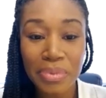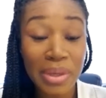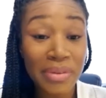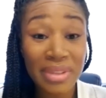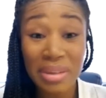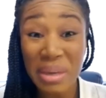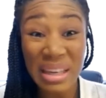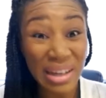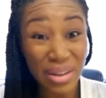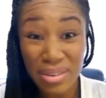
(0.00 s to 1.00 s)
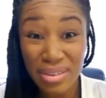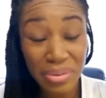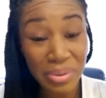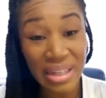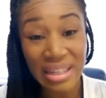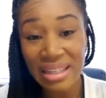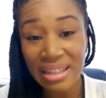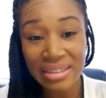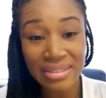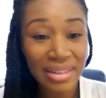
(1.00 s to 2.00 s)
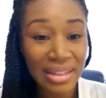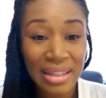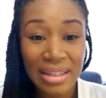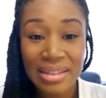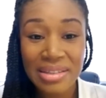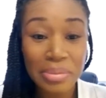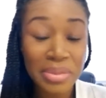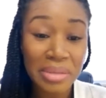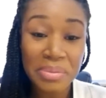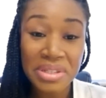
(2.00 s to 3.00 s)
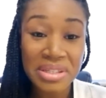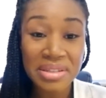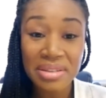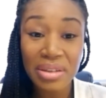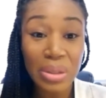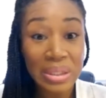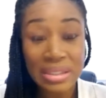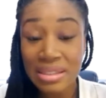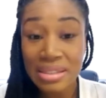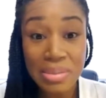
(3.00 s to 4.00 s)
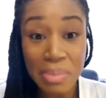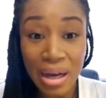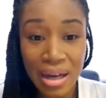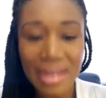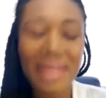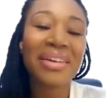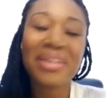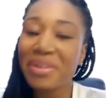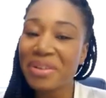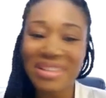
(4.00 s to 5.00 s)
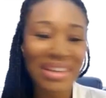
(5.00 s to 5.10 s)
everything, my health, what I eat, sometimes just going to the spa or anything